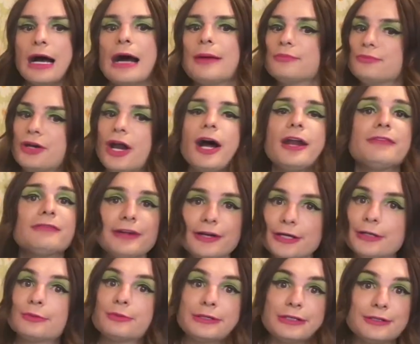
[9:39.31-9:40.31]
not a
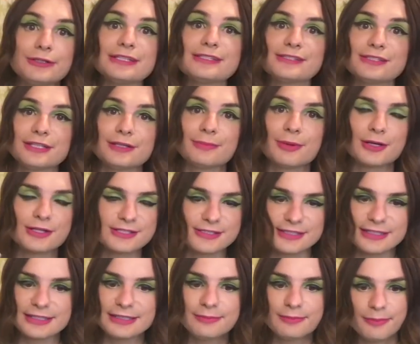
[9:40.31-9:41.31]
very realistic
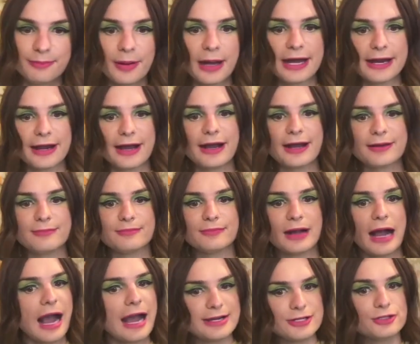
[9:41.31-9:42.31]
person, but um,
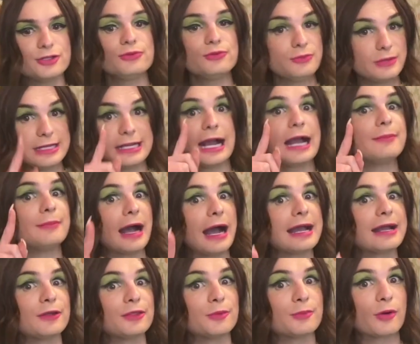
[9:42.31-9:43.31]
I do think I'm
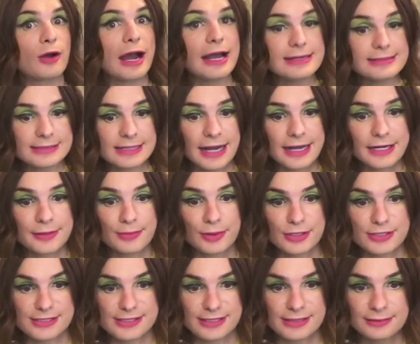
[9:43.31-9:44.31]
eye on the prize kind of
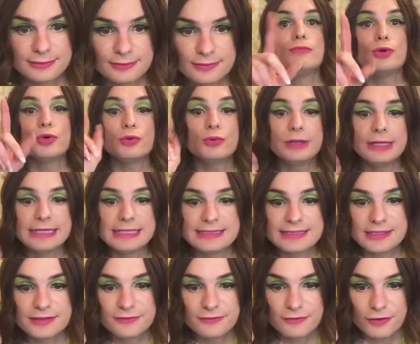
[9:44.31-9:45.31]
person. Moon is
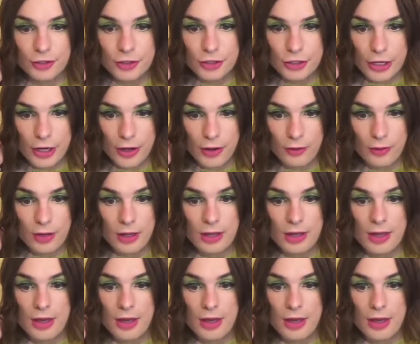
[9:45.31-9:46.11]
in Virgo.